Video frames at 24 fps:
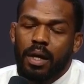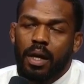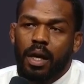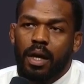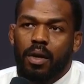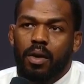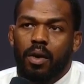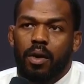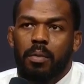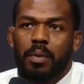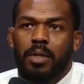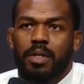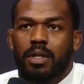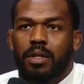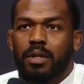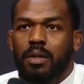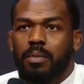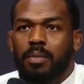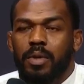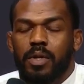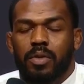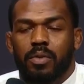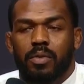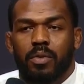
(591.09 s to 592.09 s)
Yeah, Colby's a
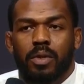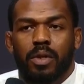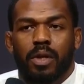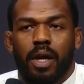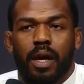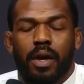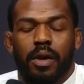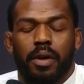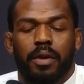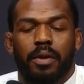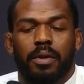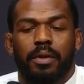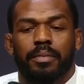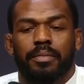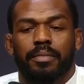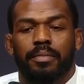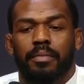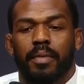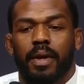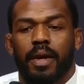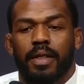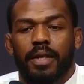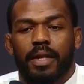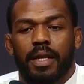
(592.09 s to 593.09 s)
habitual liar
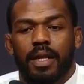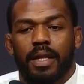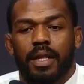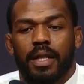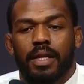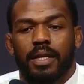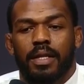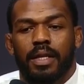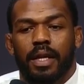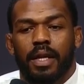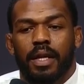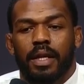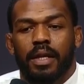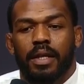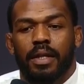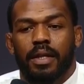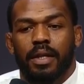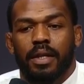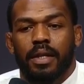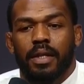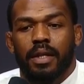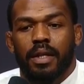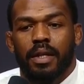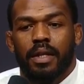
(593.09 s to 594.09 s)
at the end of the day.
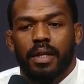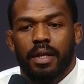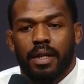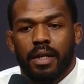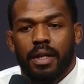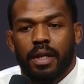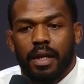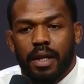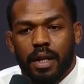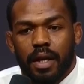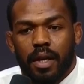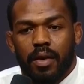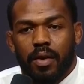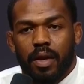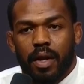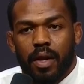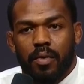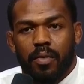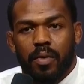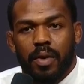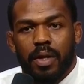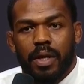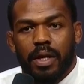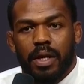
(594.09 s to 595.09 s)

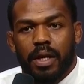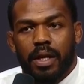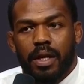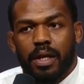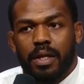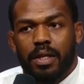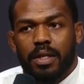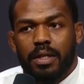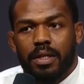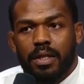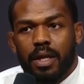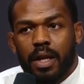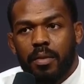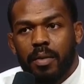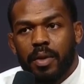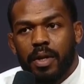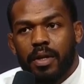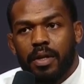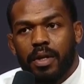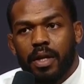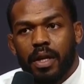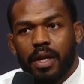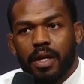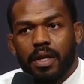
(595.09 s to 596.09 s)
He really is. I
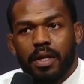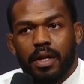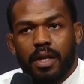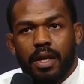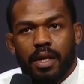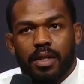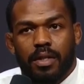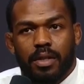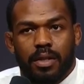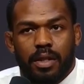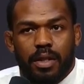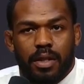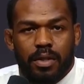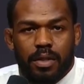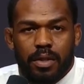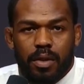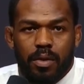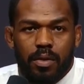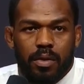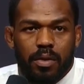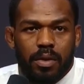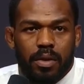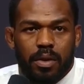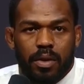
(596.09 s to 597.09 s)
mean, he
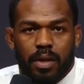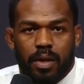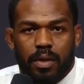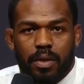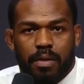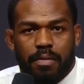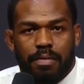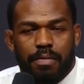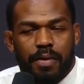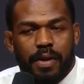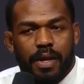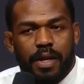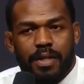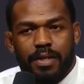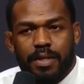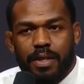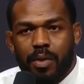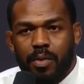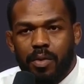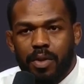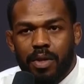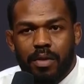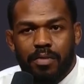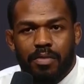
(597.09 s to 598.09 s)
told the fans
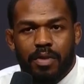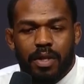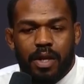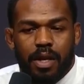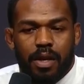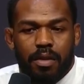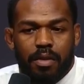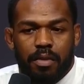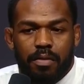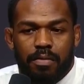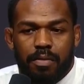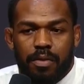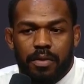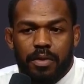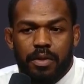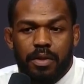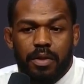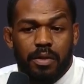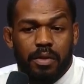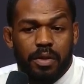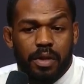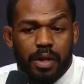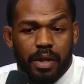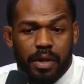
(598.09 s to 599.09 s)
that we lived together for
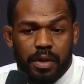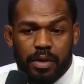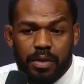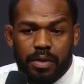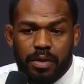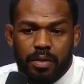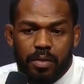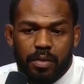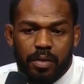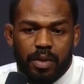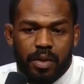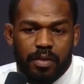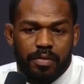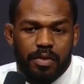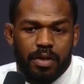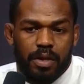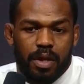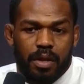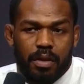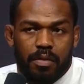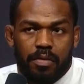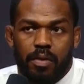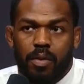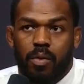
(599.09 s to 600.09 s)
2 years. We lived
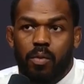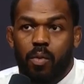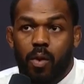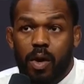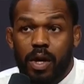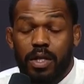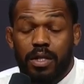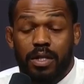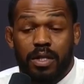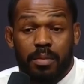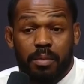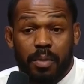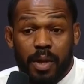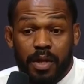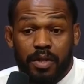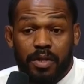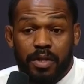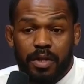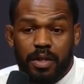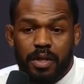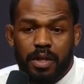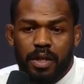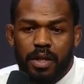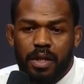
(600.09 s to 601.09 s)
together for one
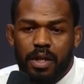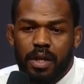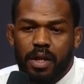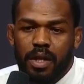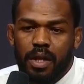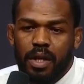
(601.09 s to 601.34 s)
semester.